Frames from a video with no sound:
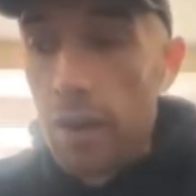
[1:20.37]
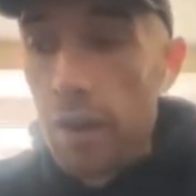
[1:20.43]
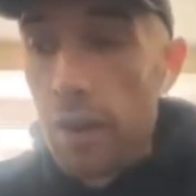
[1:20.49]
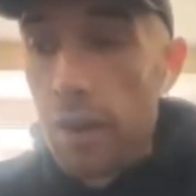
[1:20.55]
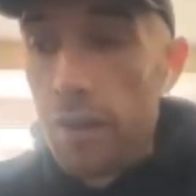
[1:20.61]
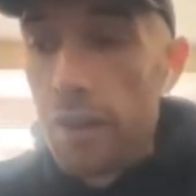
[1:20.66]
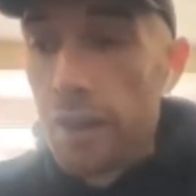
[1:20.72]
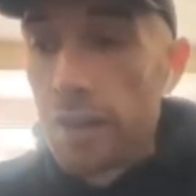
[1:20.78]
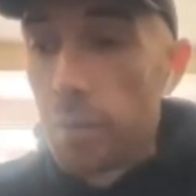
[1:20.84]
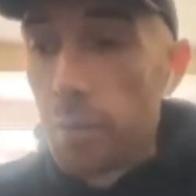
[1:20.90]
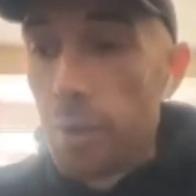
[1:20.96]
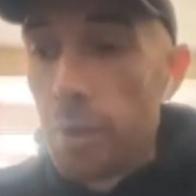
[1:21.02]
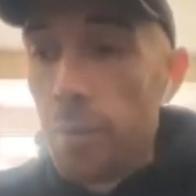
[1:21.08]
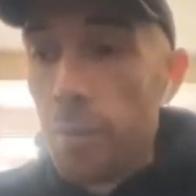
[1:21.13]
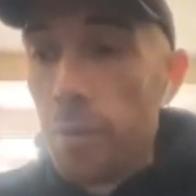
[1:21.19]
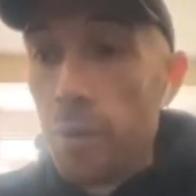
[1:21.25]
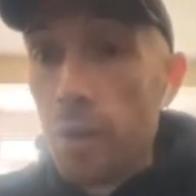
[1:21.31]
And there's a
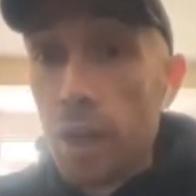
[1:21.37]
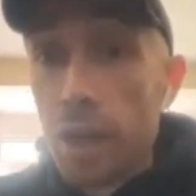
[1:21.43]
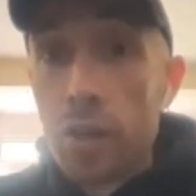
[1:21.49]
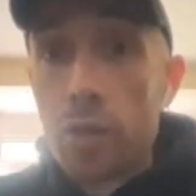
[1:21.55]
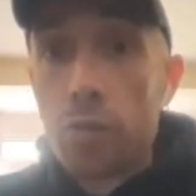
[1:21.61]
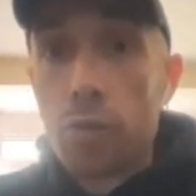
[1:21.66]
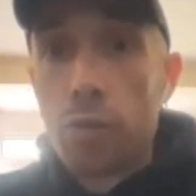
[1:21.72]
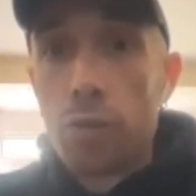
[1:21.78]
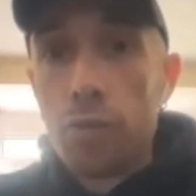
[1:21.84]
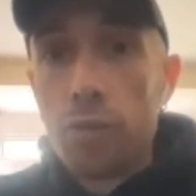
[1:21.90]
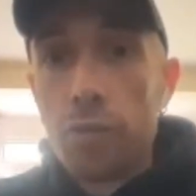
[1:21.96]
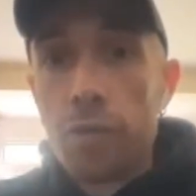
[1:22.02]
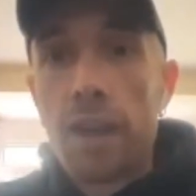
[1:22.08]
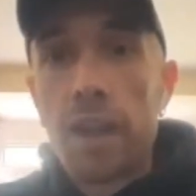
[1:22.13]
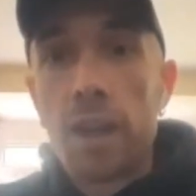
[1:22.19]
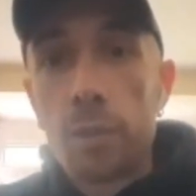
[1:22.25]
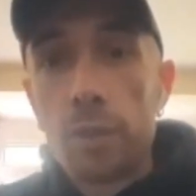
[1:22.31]
bit more like
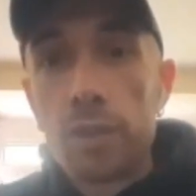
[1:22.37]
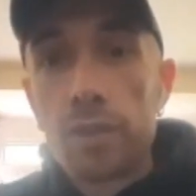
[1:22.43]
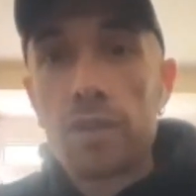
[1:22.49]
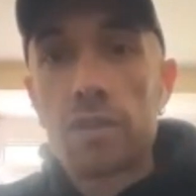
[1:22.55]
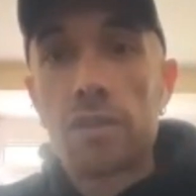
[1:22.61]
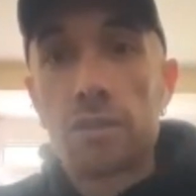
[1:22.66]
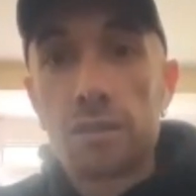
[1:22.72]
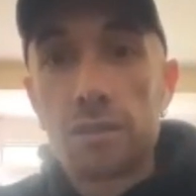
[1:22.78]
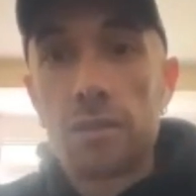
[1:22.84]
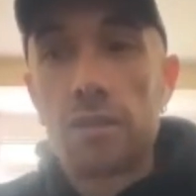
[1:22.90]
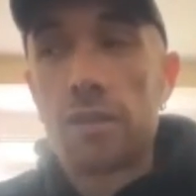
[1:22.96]
groove elements.